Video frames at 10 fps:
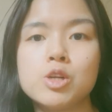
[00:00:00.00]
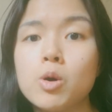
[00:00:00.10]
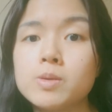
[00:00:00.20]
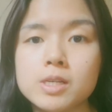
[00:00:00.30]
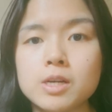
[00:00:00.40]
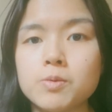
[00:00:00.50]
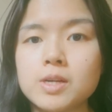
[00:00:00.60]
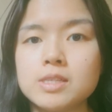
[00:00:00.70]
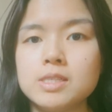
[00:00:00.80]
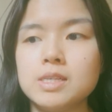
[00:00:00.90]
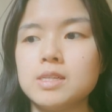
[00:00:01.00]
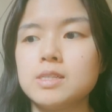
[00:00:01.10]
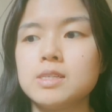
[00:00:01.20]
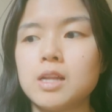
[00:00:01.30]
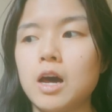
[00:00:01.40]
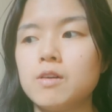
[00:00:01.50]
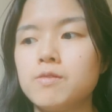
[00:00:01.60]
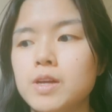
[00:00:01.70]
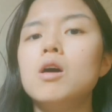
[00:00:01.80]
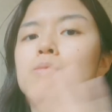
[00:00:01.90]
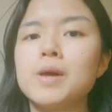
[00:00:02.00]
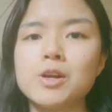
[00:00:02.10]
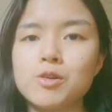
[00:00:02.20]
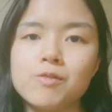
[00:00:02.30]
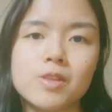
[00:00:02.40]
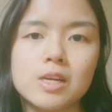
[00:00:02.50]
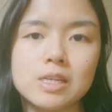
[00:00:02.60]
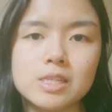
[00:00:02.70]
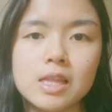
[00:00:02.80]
No one's going to want to see this stuff. All manner of things.